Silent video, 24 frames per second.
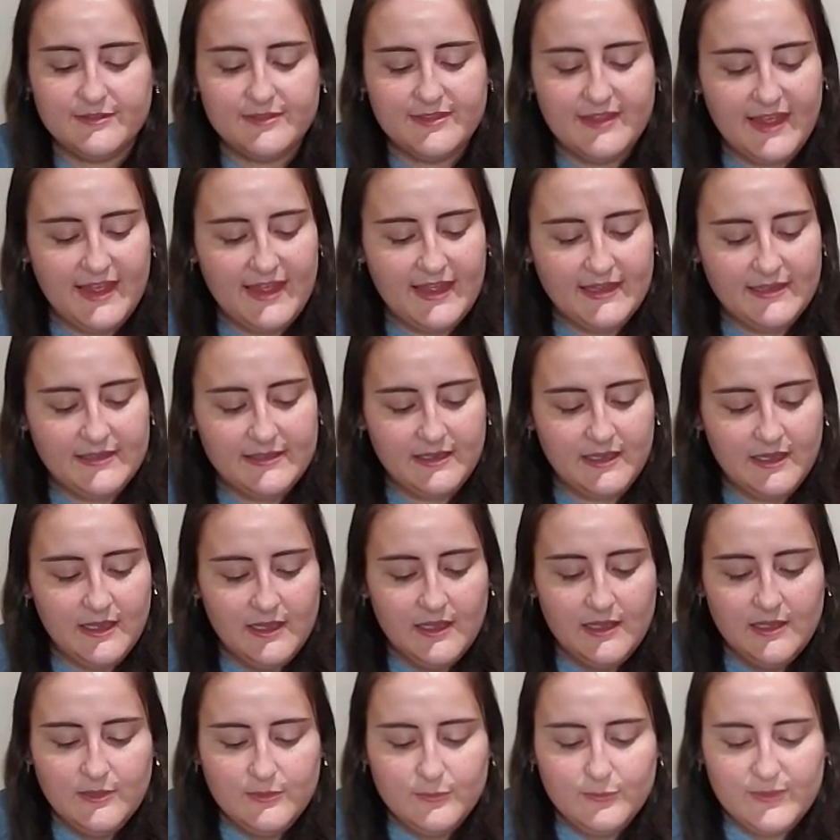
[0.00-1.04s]
then
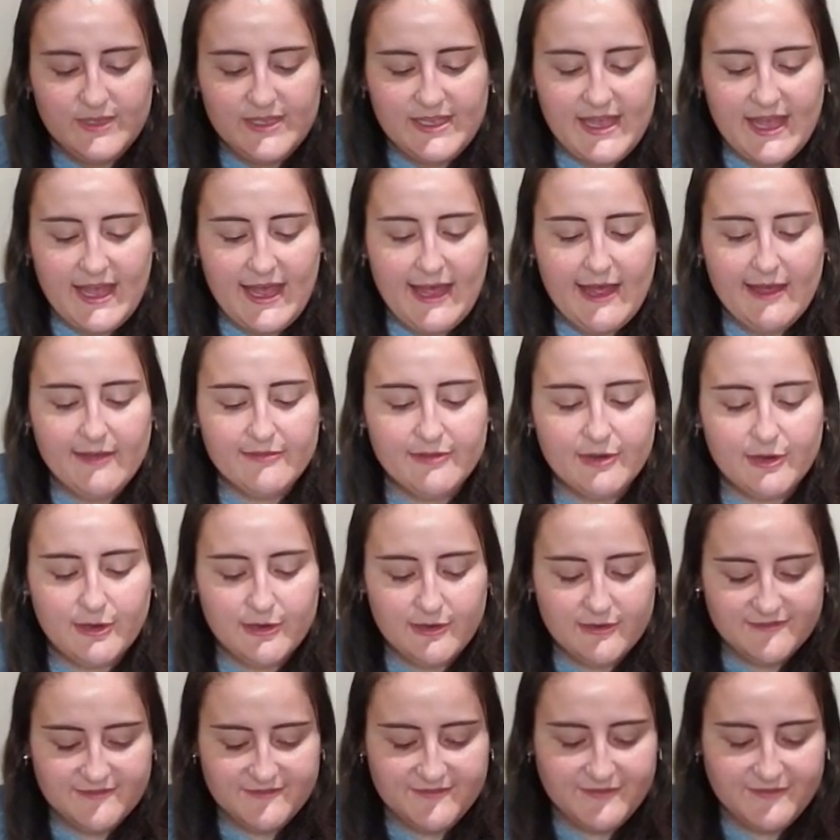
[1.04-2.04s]
we have our